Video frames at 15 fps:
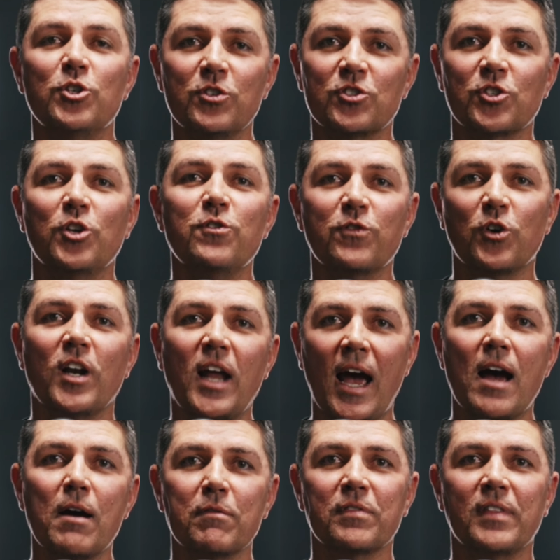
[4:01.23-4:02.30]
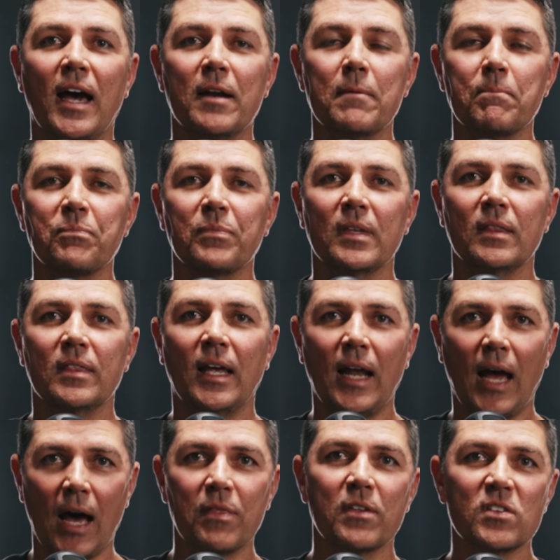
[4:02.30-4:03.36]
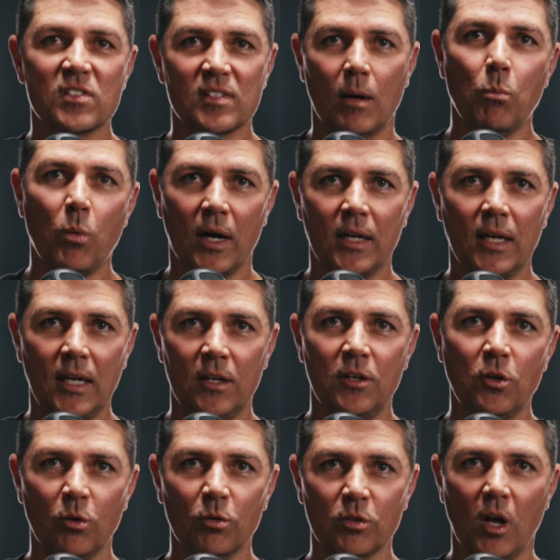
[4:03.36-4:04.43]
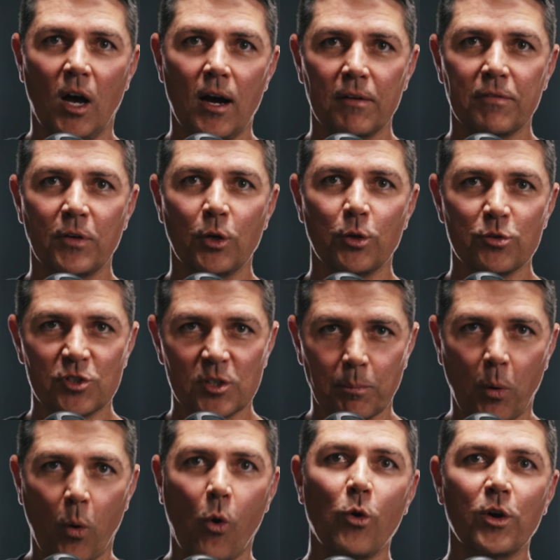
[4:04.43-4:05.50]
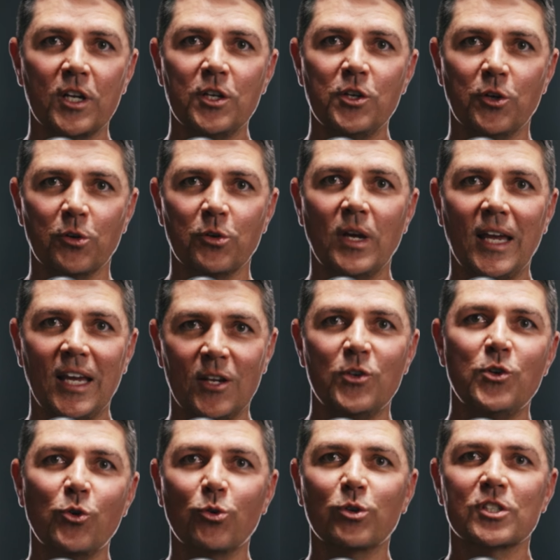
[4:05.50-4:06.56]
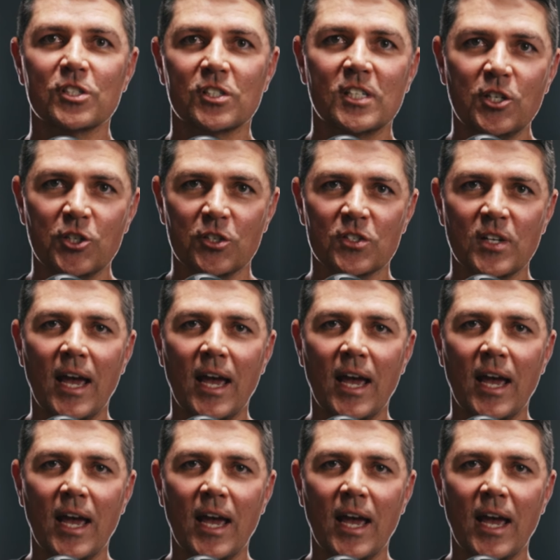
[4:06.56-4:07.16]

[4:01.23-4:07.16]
So you've got to have that other someone in your life who's supporting you in your decisions.